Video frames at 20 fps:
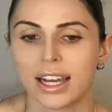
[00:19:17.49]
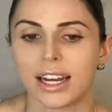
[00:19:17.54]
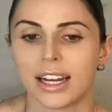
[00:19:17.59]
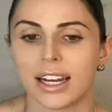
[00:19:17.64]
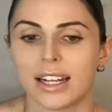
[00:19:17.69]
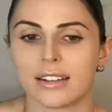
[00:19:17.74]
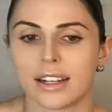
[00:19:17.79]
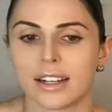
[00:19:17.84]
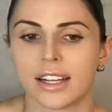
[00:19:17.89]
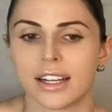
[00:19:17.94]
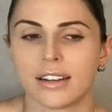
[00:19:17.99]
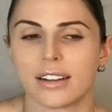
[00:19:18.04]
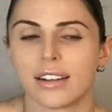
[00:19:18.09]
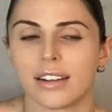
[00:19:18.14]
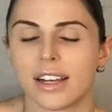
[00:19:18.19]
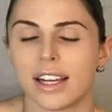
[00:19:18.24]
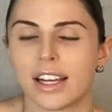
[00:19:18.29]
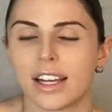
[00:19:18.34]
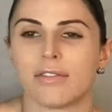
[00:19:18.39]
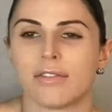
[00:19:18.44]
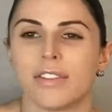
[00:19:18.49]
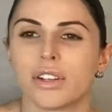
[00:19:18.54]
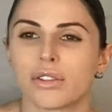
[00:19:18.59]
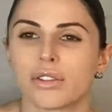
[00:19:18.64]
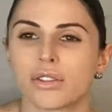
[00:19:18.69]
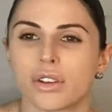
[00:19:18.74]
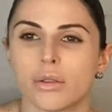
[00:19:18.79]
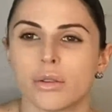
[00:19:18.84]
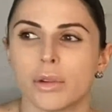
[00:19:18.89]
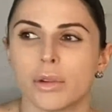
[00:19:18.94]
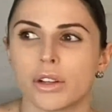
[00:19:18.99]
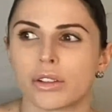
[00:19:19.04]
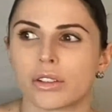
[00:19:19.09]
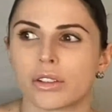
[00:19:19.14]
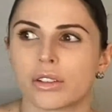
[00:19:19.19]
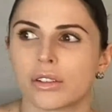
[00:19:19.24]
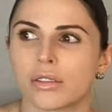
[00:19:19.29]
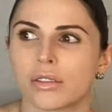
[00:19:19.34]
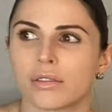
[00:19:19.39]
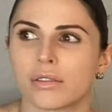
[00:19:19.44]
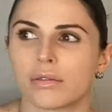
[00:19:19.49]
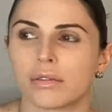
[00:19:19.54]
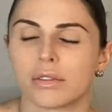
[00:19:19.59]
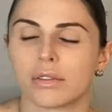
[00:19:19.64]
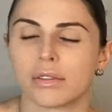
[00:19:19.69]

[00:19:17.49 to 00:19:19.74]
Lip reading: it feels almost